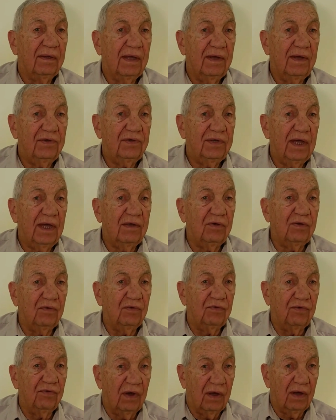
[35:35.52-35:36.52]
they sell you
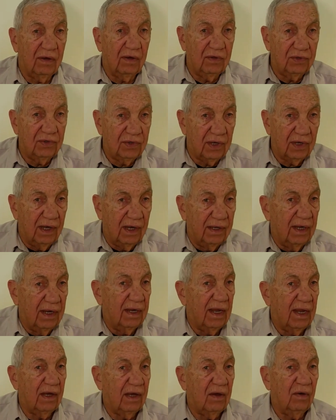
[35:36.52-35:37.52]
drugs and
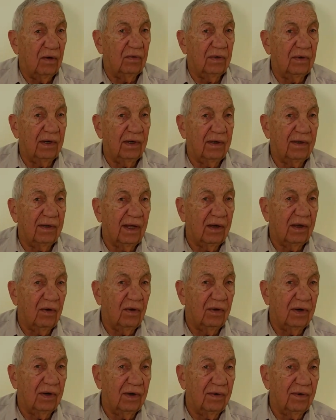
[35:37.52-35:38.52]
then they go to they
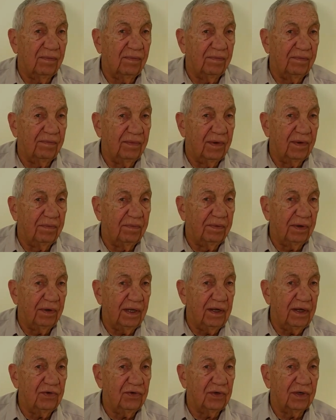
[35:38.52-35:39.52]
go to the
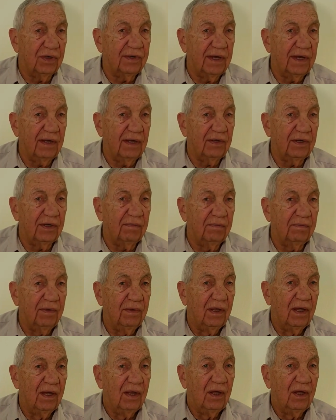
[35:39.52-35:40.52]
police and tell them
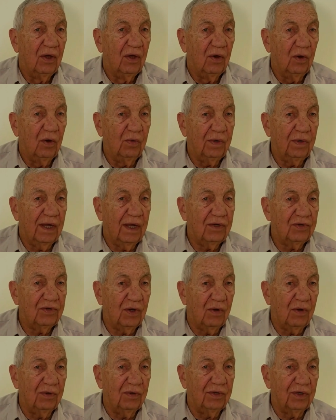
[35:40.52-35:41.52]
who they
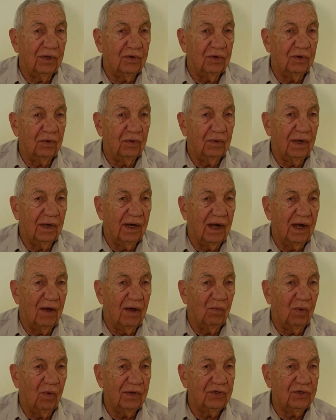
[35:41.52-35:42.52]
sold it to and
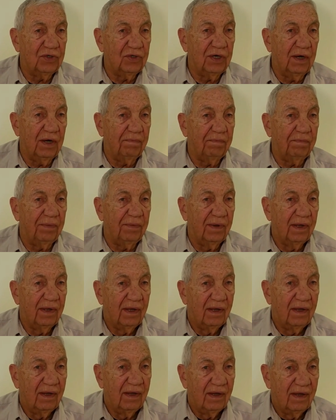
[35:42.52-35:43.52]
on what ship
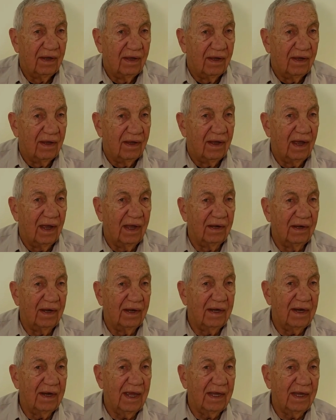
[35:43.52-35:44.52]
and
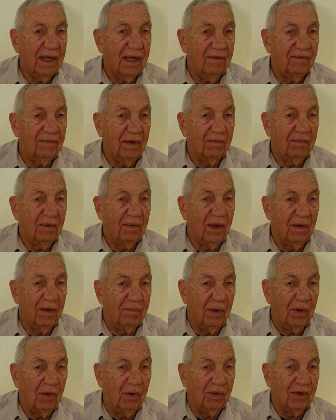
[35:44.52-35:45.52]
then they give them a
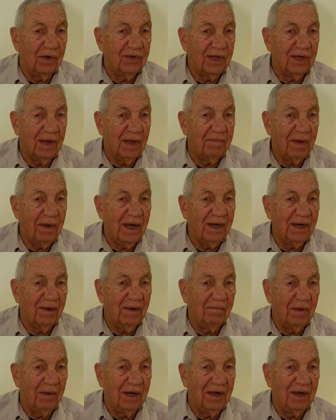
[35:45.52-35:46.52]
bonus. They pay
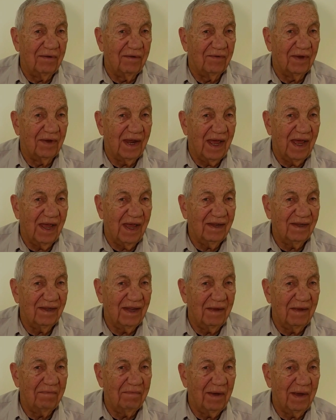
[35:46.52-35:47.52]
them money for that.
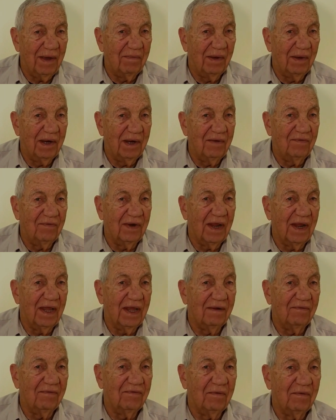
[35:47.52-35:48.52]
They pay money for
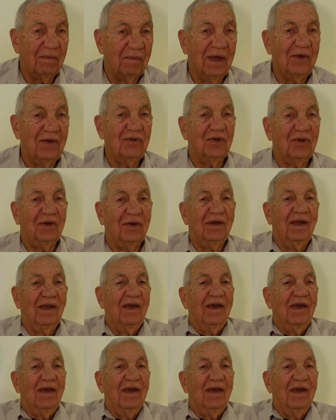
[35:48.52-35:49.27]
that information.